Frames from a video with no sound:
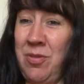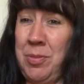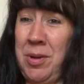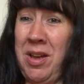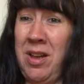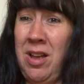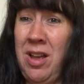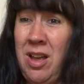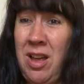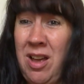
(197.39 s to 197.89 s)

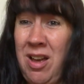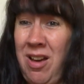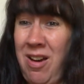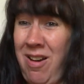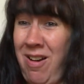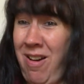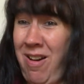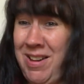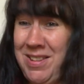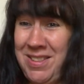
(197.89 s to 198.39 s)
But
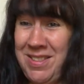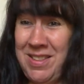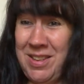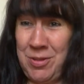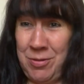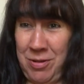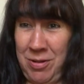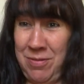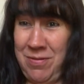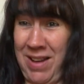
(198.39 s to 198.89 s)
I think
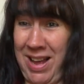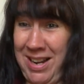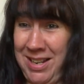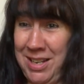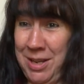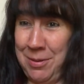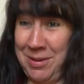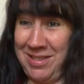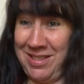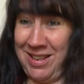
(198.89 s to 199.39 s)
there's real
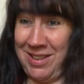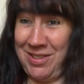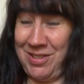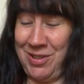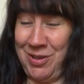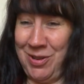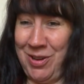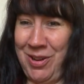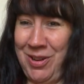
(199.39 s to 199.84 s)
value in this,